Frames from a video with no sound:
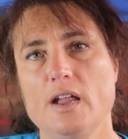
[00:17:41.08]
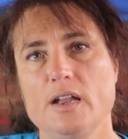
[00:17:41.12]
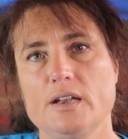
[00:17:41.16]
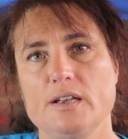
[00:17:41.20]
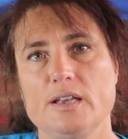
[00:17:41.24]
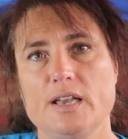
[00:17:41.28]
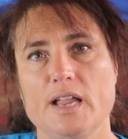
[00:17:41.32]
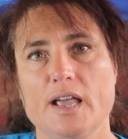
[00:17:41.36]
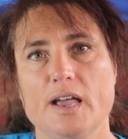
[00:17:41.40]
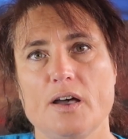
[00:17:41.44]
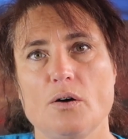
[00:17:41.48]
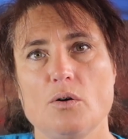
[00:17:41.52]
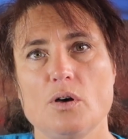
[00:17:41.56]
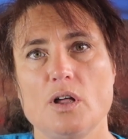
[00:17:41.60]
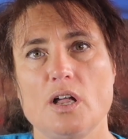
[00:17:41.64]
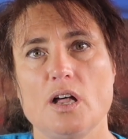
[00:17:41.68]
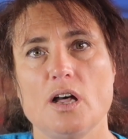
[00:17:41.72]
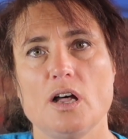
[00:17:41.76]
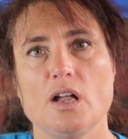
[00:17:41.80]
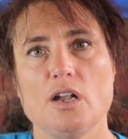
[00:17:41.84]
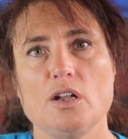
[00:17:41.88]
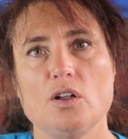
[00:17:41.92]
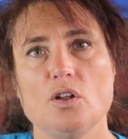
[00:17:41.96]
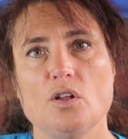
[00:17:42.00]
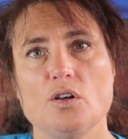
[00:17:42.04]
Now
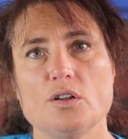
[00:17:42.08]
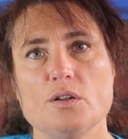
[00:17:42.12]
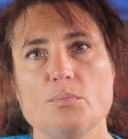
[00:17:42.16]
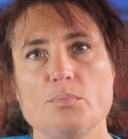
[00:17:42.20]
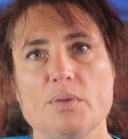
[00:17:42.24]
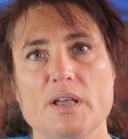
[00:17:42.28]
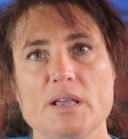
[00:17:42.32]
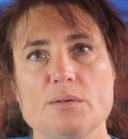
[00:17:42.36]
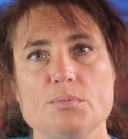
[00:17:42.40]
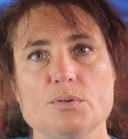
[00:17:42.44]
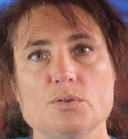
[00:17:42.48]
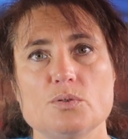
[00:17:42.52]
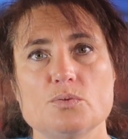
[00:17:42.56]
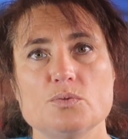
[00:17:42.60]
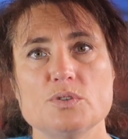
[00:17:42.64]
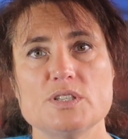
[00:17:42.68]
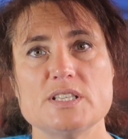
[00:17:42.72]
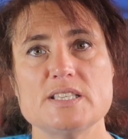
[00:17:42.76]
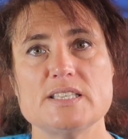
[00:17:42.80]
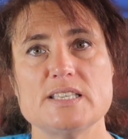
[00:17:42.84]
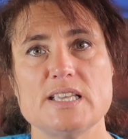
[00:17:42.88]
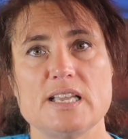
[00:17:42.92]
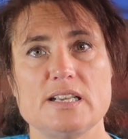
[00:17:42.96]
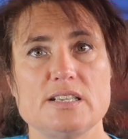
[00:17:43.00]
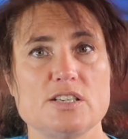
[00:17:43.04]
a lot of people
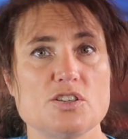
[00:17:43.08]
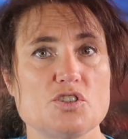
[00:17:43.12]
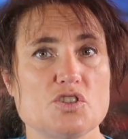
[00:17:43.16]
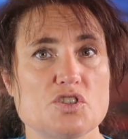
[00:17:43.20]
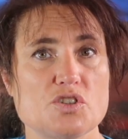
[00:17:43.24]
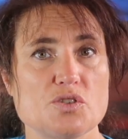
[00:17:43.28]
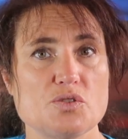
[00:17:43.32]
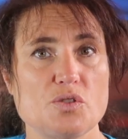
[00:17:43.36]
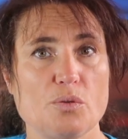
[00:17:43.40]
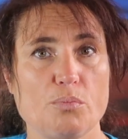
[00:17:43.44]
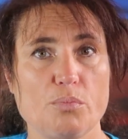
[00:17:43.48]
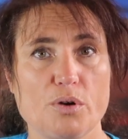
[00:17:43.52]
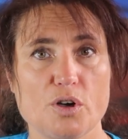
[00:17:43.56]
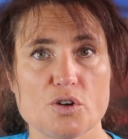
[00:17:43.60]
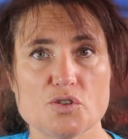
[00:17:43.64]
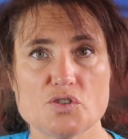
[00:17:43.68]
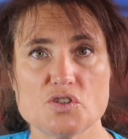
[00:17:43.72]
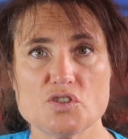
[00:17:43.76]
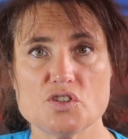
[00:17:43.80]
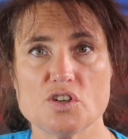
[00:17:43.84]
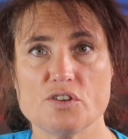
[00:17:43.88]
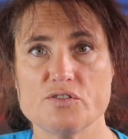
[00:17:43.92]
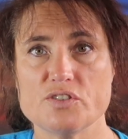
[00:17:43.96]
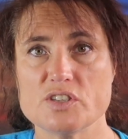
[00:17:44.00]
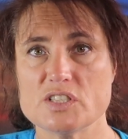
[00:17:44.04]
would send it to the
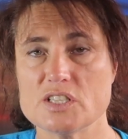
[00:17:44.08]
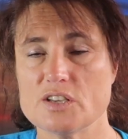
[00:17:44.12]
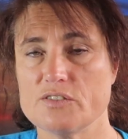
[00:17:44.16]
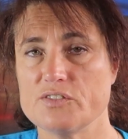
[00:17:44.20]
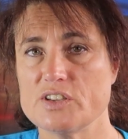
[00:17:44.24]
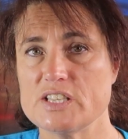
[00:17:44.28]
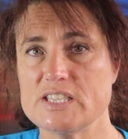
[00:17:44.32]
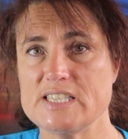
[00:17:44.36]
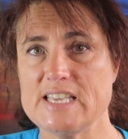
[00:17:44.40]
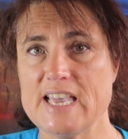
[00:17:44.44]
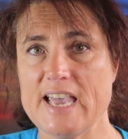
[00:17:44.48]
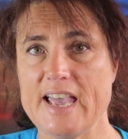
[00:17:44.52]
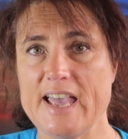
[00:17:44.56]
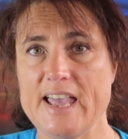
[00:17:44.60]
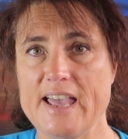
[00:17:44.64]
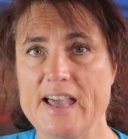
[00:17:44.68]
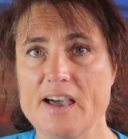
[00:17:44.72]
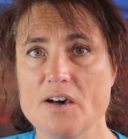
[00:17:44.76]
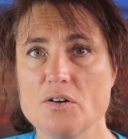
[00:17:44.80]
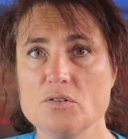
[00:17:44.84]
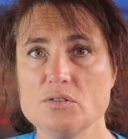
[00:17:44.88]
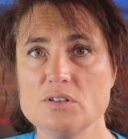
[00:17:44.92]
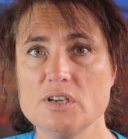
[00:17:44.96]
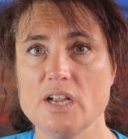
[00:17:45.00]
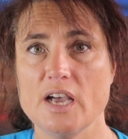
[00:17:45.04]
post office of a
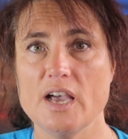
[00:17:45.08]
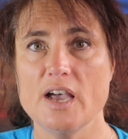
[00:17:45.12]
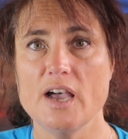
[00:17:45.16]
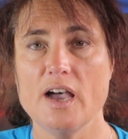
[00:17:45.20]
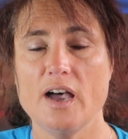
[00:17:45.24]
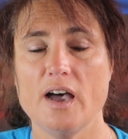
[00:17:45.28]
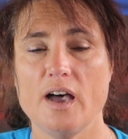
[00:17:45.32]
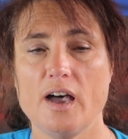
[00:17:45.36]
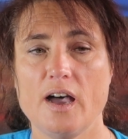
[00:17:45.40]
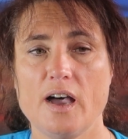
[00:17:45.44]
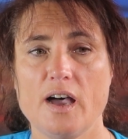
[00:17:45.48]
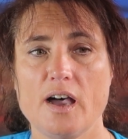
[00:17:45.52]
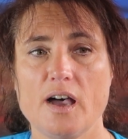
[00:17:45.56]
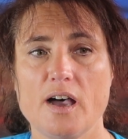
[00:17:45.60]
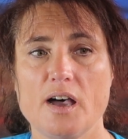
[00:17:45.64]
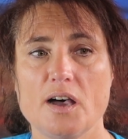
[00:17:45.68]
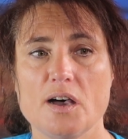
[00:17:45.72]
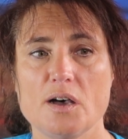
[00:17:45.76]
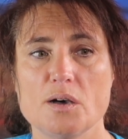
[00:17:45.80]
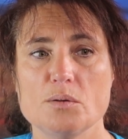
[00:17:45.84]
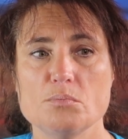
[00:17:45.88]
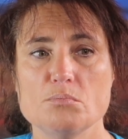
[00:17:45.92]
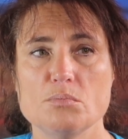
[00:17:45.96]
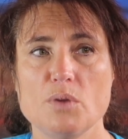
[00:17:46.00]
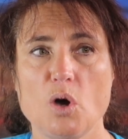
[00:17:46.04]
town,
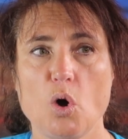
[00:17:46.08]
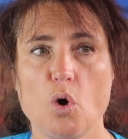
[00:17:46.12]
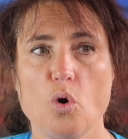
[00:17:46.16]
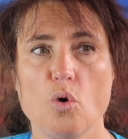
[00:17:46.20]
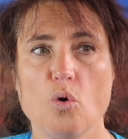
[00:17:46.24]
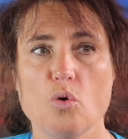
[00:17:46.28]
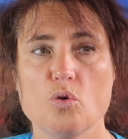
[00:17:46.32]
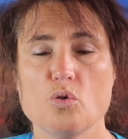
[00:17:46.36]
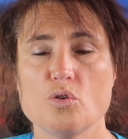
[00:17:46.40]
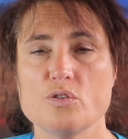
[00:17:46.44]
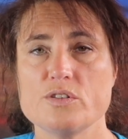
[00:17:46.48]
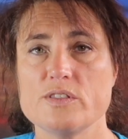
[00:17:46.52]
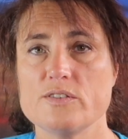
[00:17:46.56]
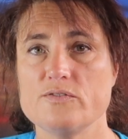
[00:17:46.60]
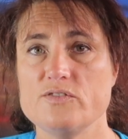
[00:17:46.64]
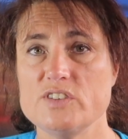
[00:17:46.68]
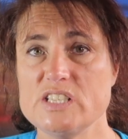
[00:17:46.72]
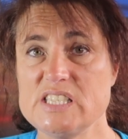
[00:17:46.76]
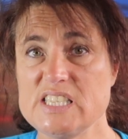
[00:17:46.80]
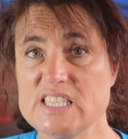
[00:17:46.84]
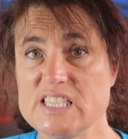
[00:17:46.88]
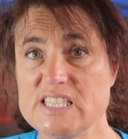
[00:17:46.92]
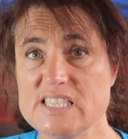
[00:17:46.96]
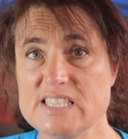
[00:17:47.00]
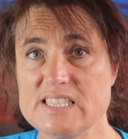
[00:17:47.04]
or the
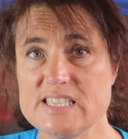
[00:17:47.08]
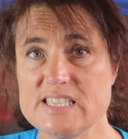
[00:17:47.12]
visitor